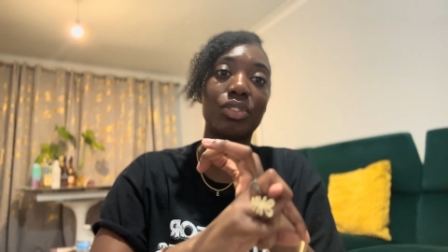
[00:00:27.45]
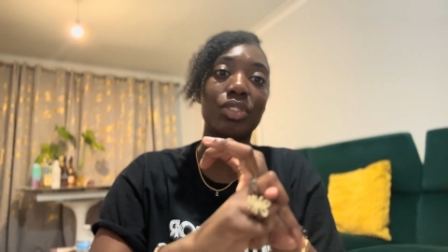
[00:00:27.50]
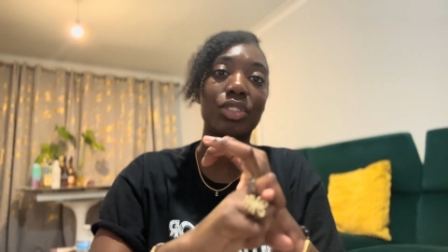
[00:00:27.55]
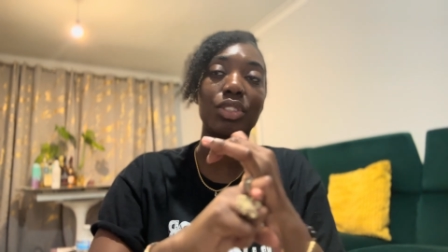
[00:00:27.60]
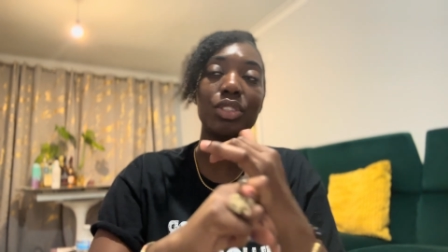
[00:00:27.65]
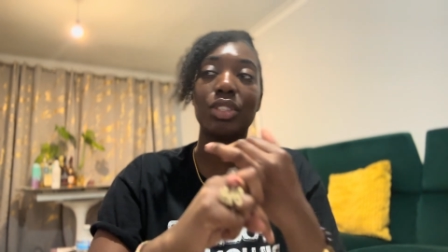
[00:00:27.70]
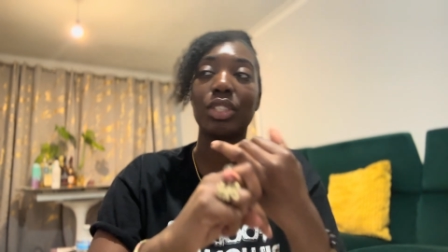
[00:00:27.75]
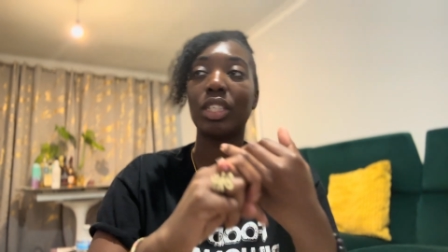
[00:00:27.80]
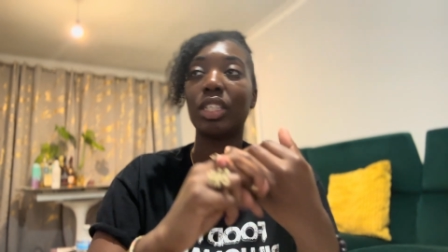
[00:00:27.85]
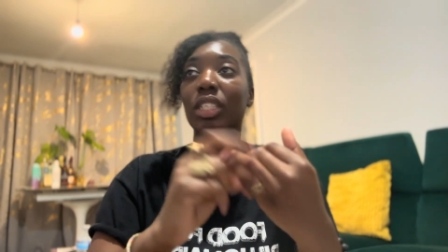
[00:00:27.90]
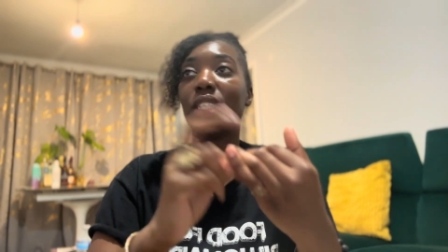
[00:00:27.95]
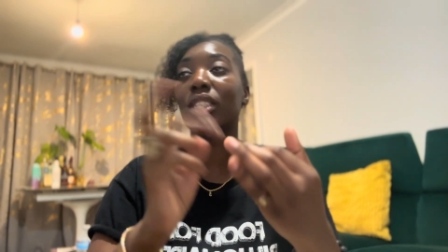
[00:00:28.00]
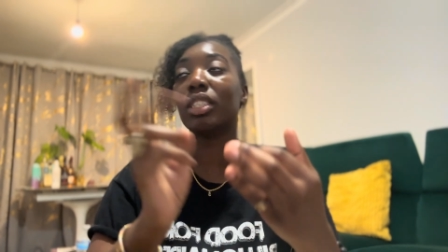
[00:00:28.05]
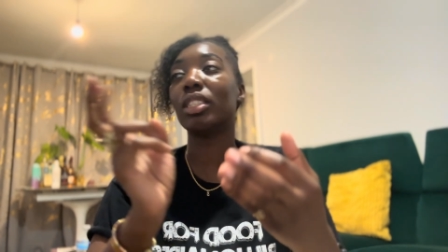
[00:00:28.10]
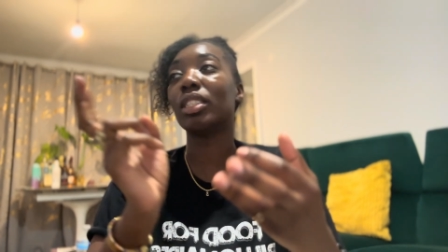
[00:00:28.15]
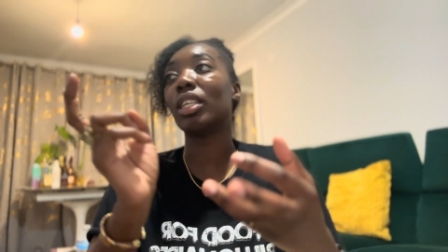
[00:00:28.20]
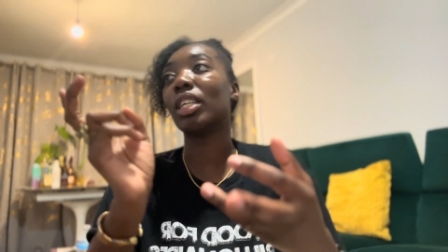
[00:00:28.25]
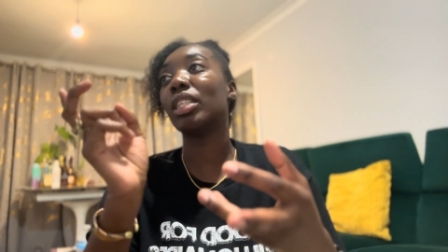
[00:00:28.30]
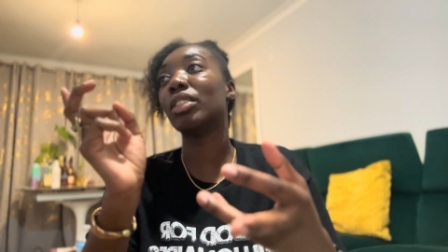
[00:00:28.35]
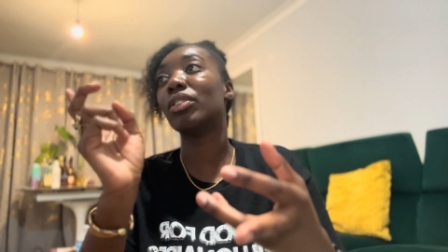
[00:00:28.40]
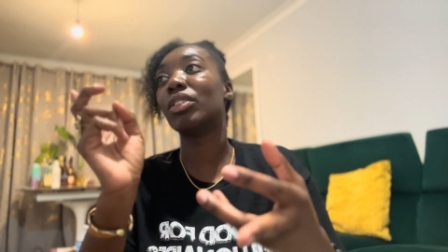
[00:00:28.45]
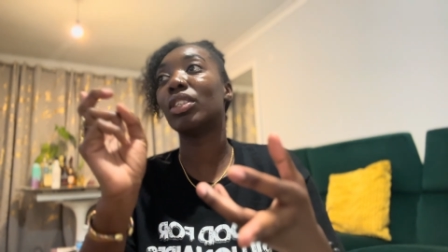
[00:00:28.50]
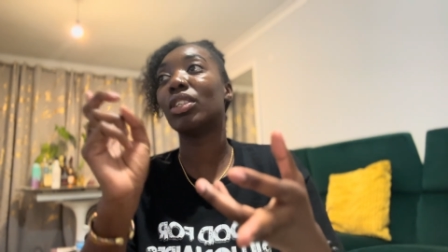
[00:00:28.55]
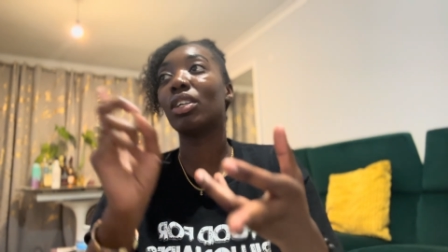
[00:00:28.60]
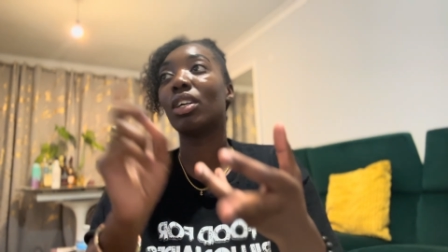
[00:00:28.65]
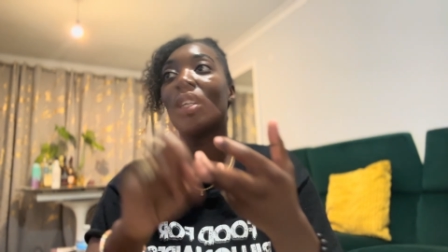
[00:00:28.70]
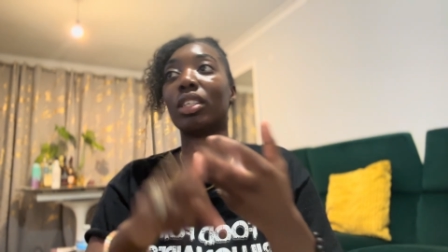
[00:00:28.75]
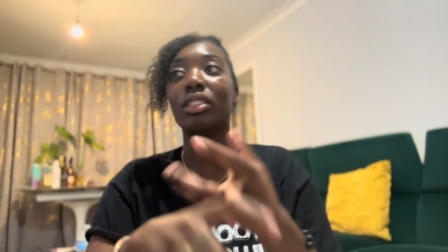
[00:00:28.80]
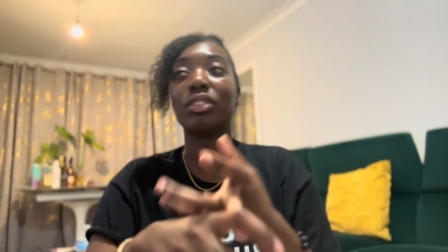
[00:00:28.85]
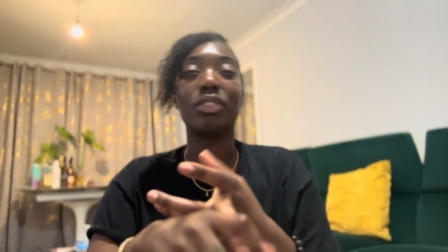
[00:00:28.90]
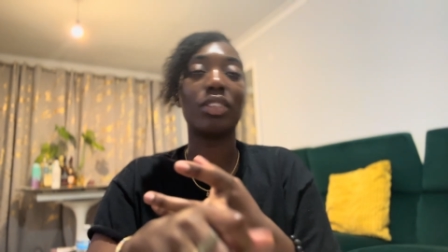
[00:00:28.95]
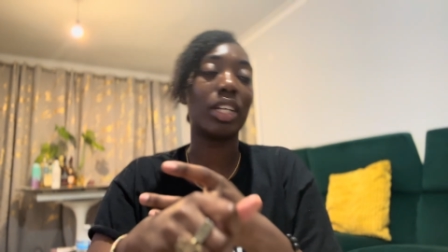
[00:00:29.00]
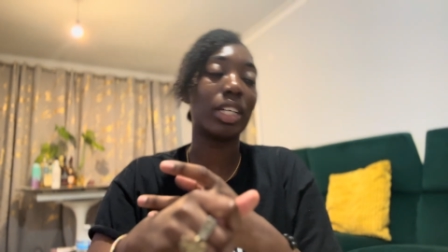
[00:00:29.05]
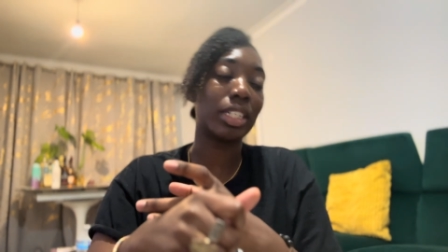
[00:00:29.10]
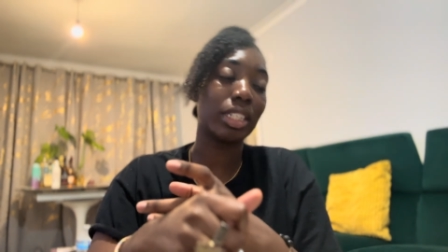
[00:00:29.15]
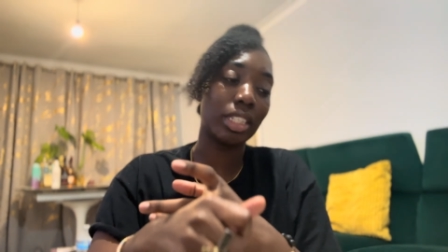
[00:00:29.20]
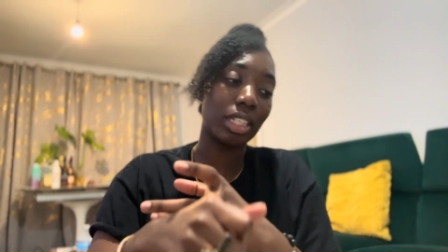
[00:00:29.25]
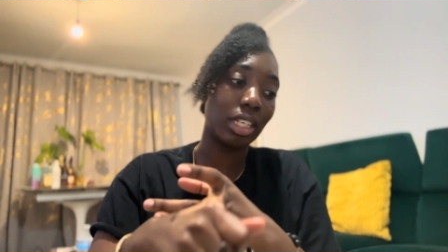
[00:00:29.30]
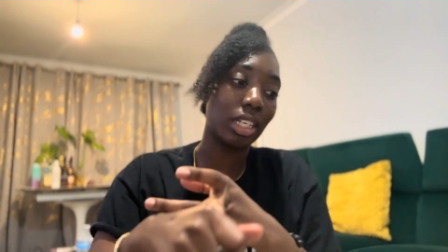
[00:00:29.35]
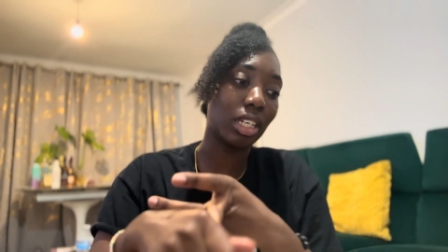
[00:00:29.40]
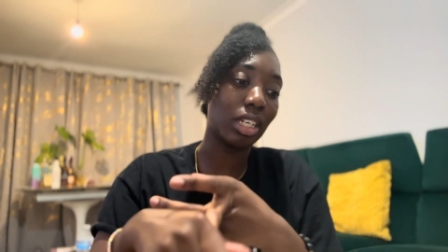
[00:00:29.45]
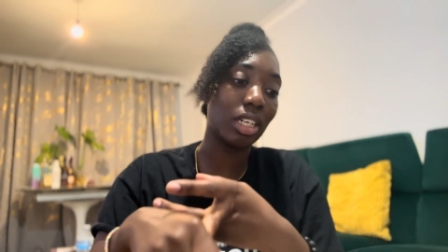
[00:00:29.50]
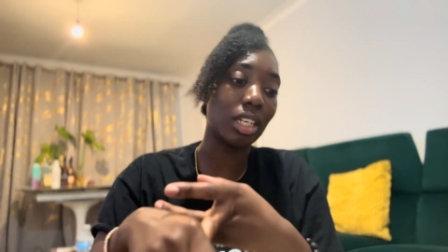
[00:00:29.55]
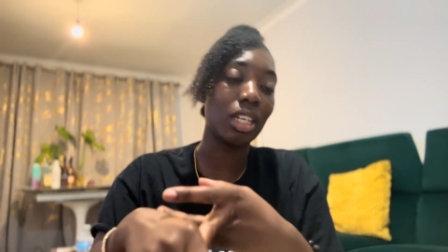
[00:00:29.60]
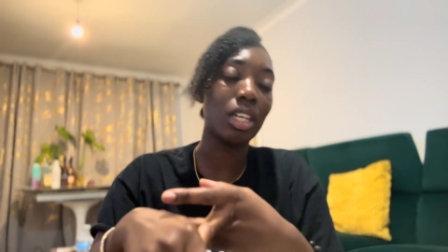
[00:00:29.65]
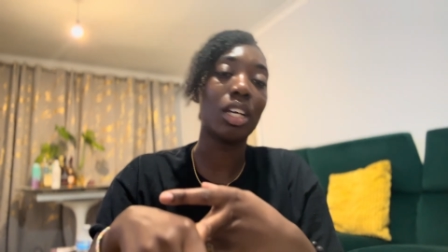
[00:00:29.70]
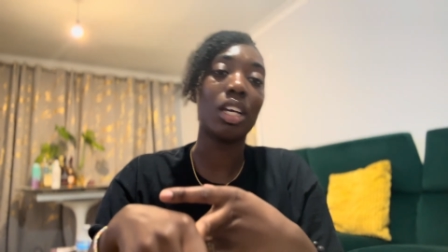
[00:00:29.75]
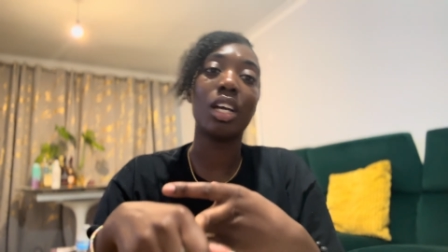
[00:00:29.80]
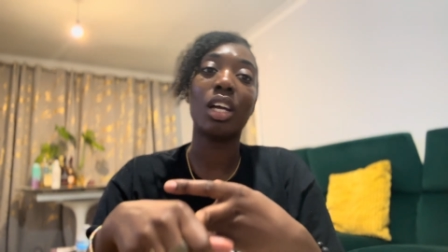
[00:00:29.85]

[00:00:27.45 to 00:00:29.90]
for 2 years. I lived in Ghana for like a year.